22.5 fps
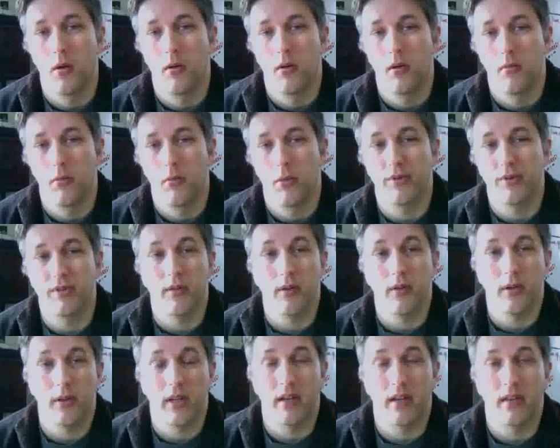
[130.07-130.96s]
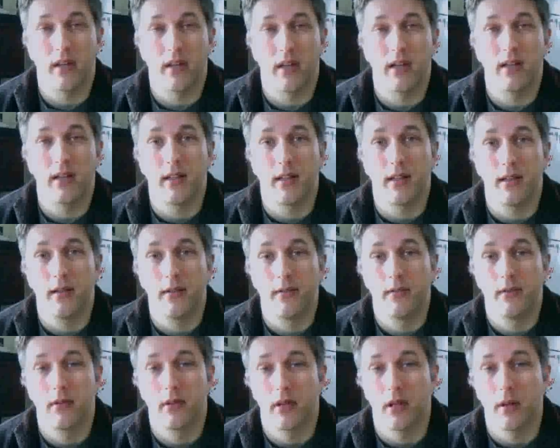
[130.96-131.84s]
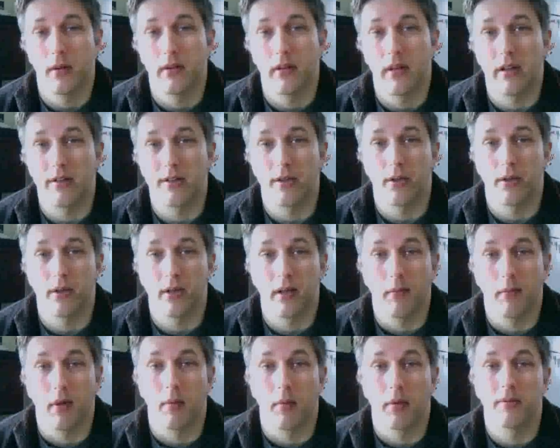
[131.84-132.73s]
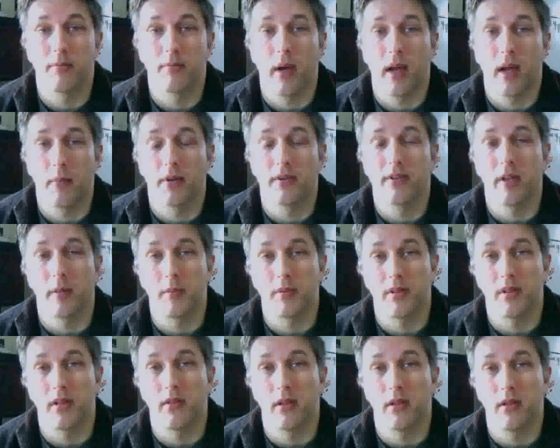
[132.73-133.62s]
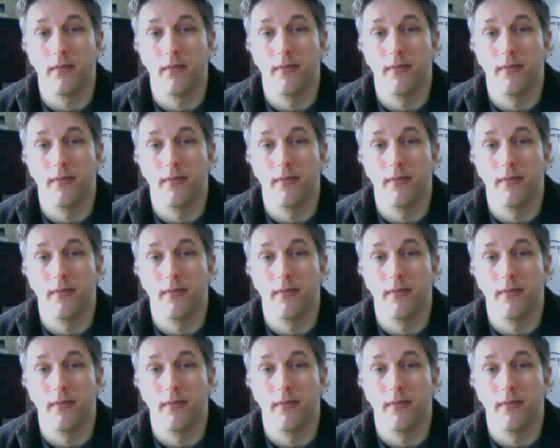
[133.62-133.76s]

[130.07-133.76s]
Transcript: most everything that I did. And that's certainly my perception of it.